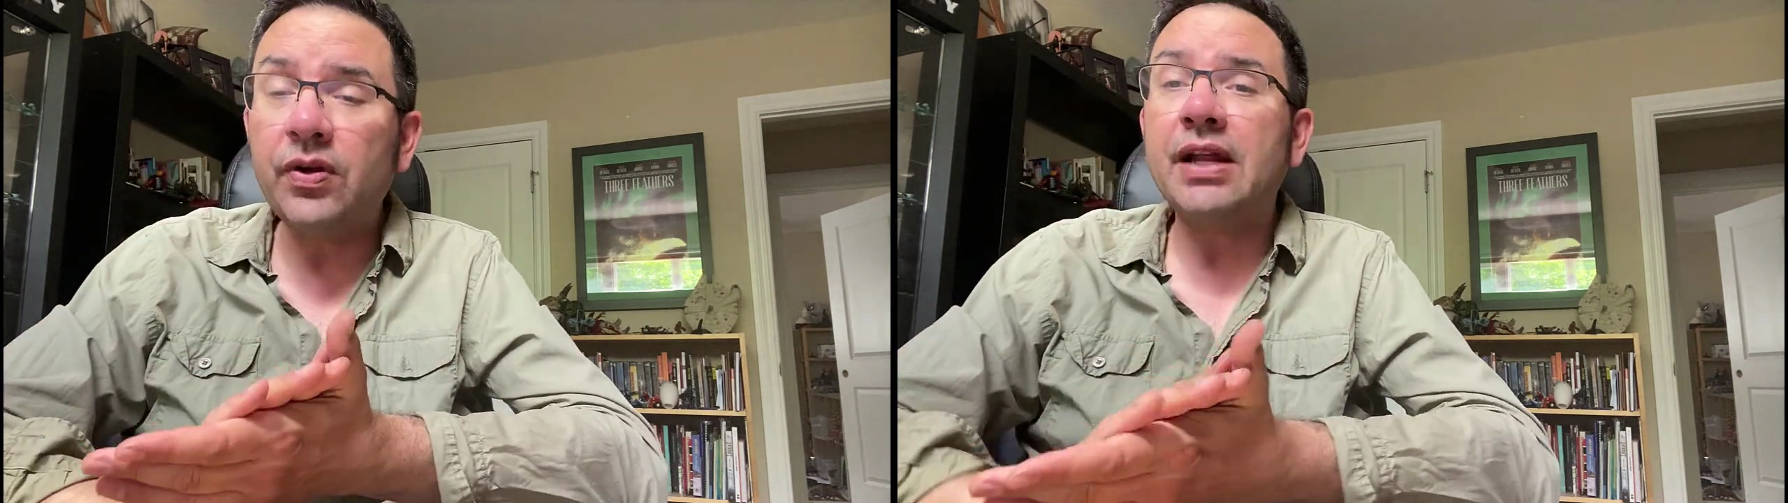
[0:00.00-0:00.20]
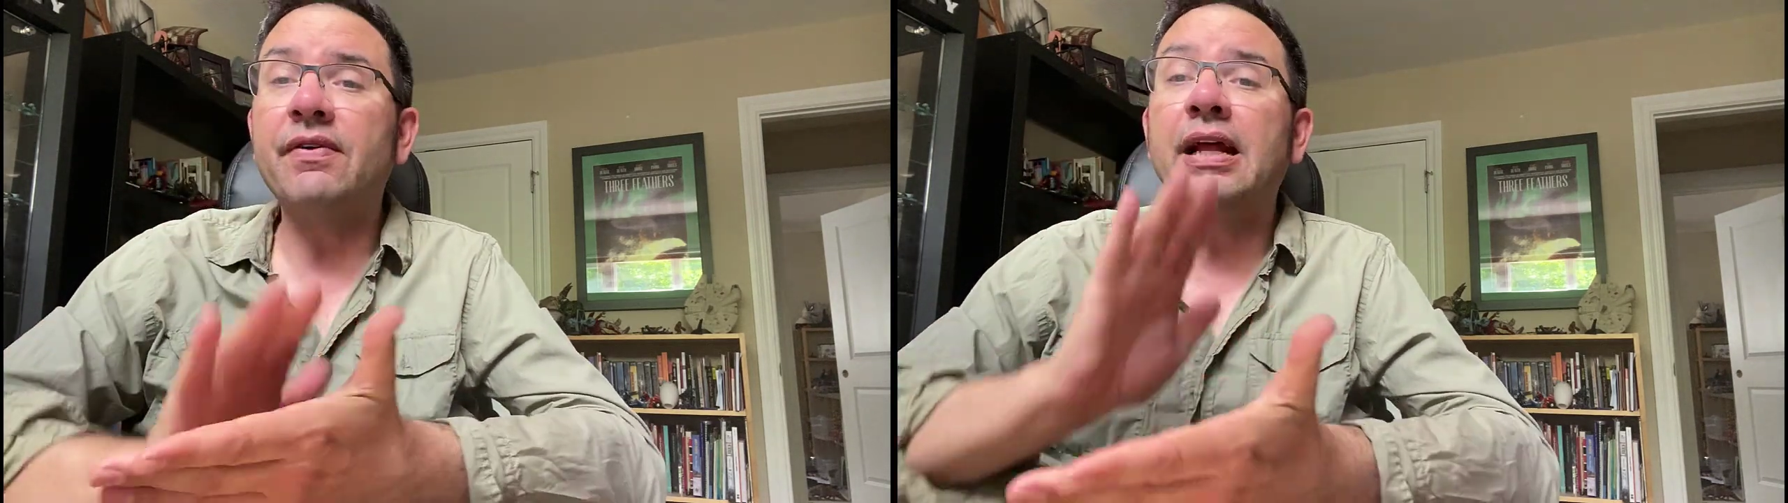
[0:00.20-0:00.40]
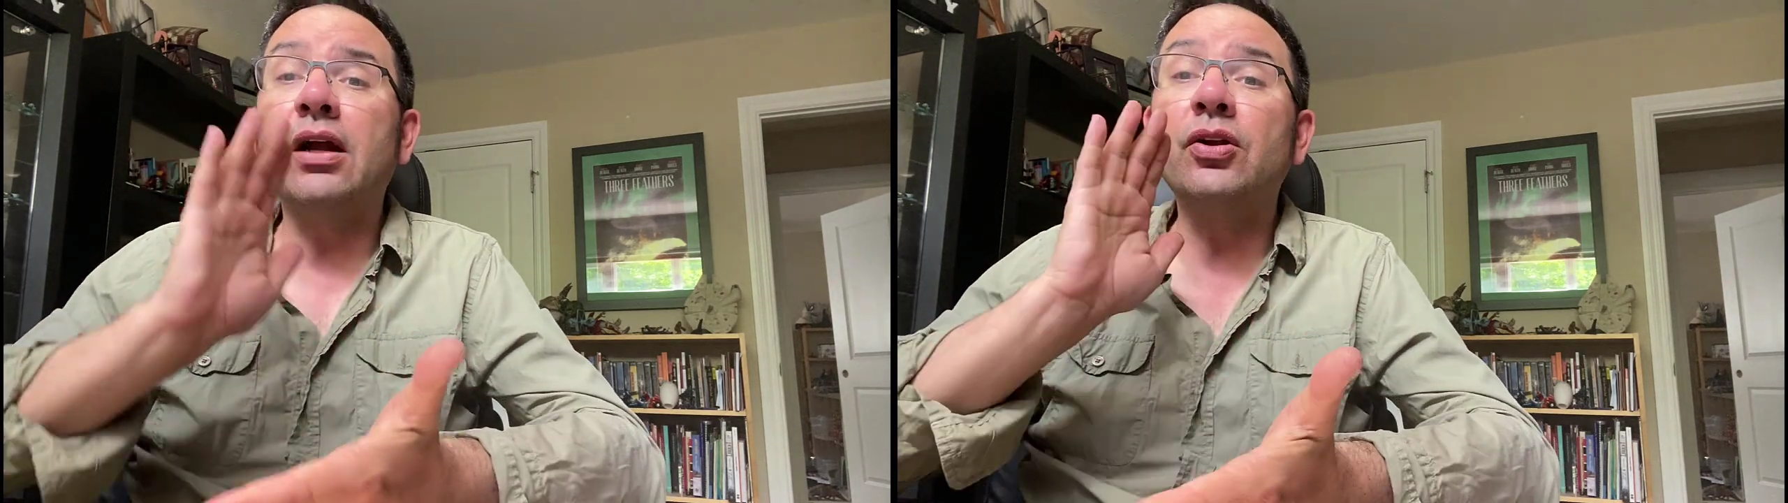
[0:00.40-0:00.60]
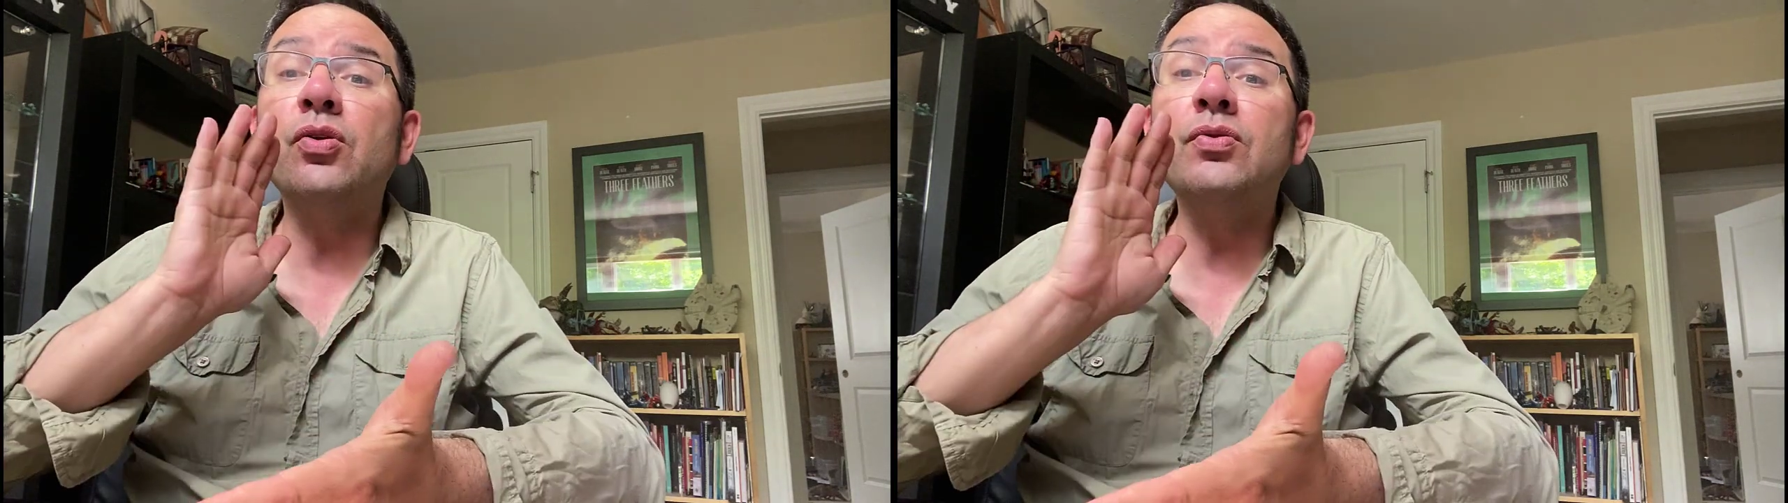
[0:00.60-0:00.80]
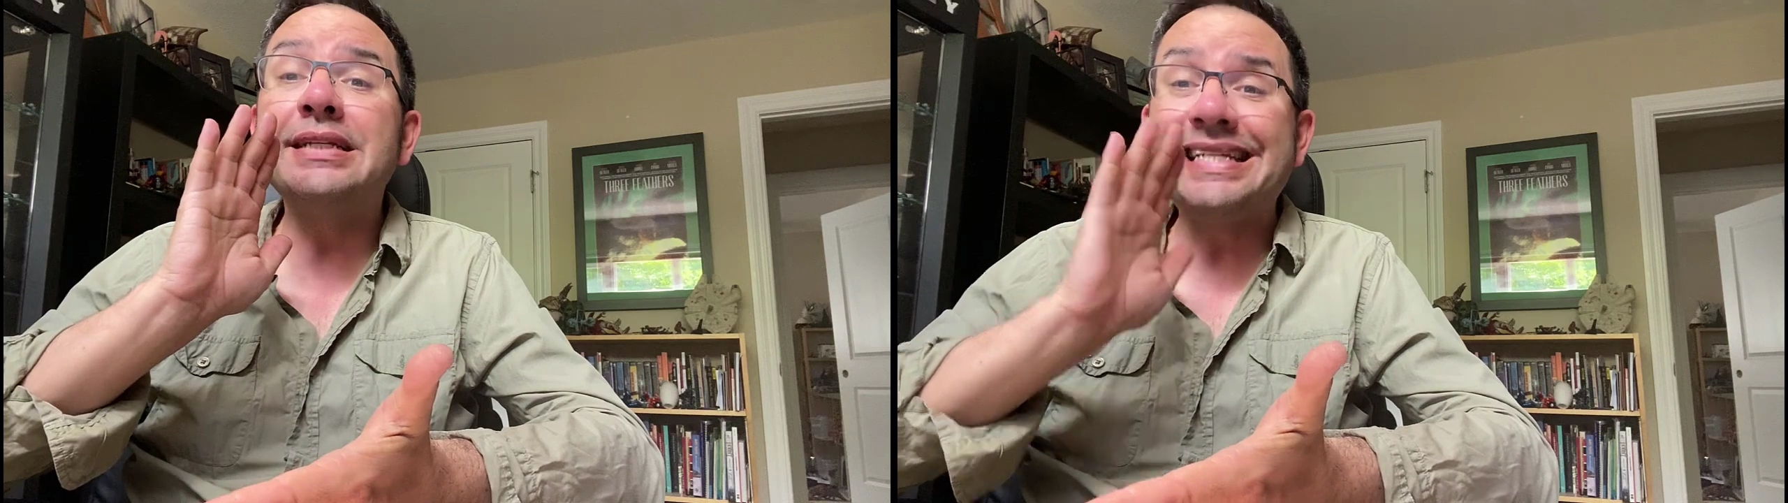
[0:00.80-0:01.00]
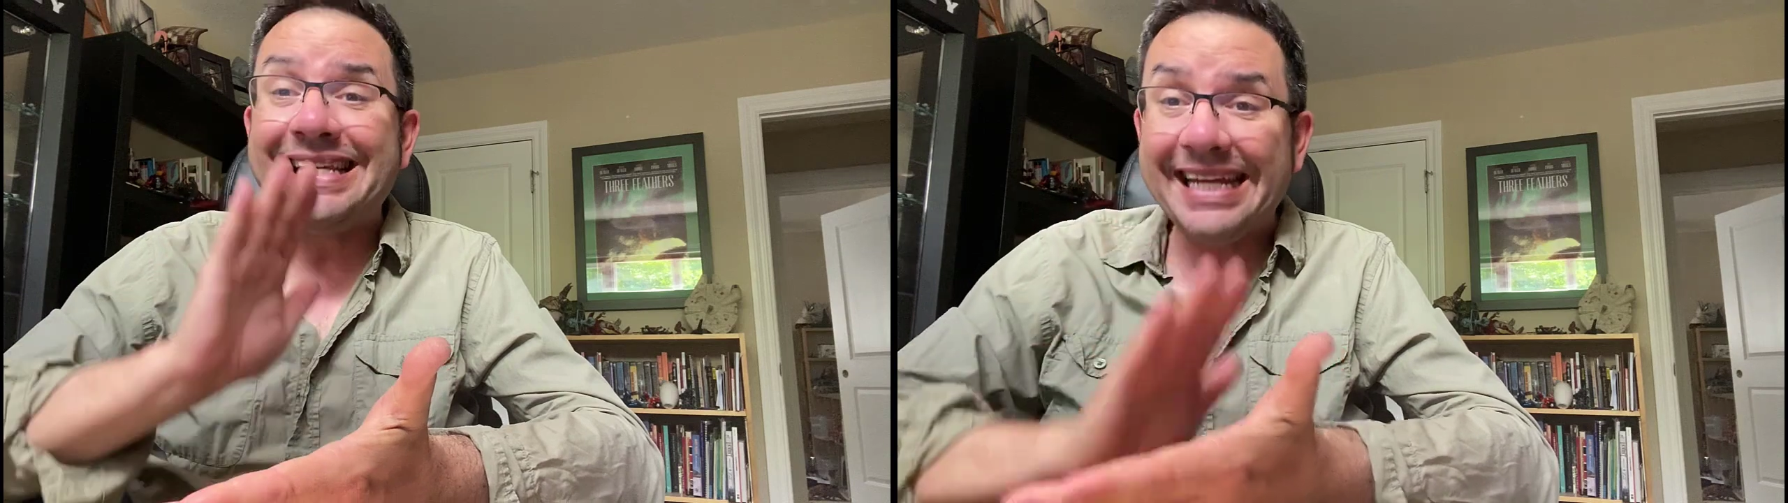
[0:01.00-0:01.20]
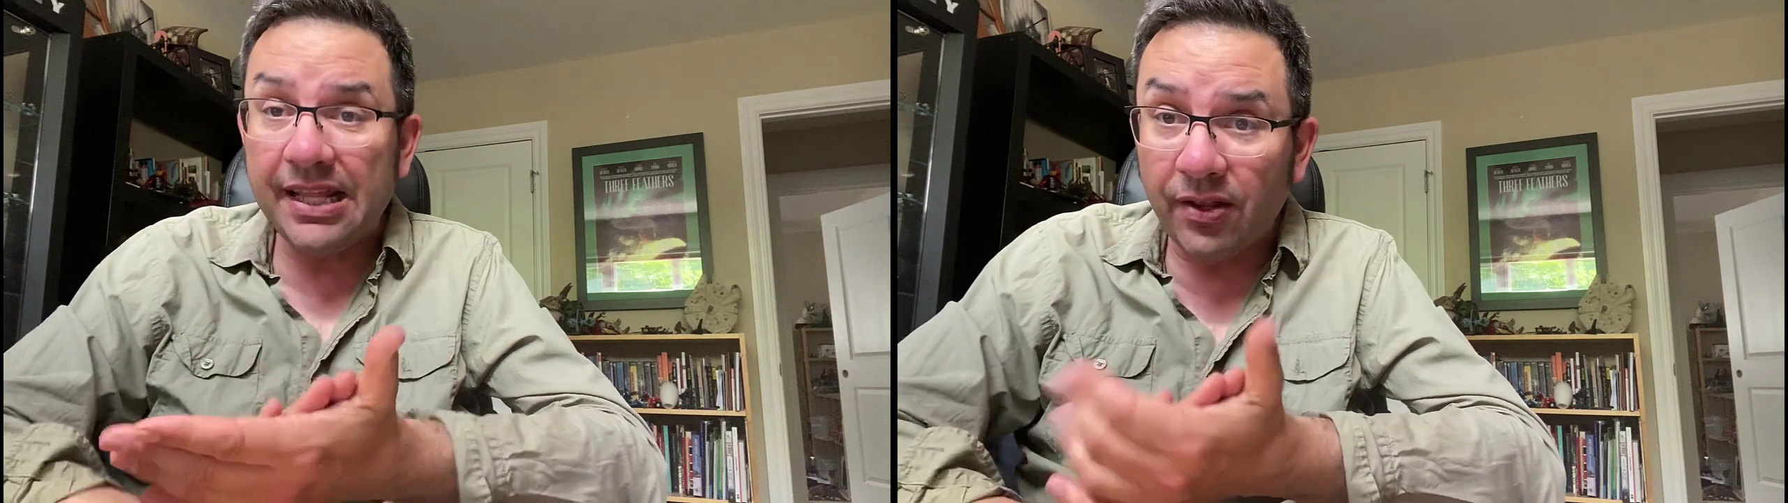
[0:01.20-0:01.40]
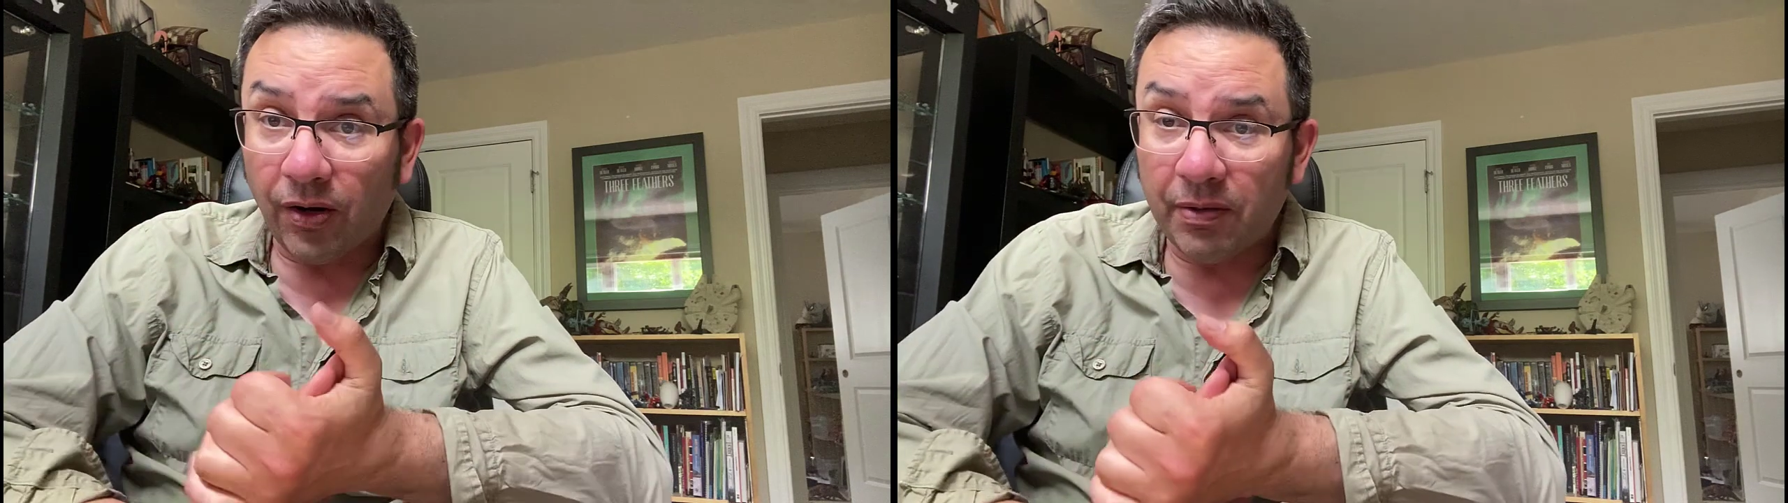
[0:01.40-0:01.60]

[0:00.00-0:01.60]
you can have a character who is neither.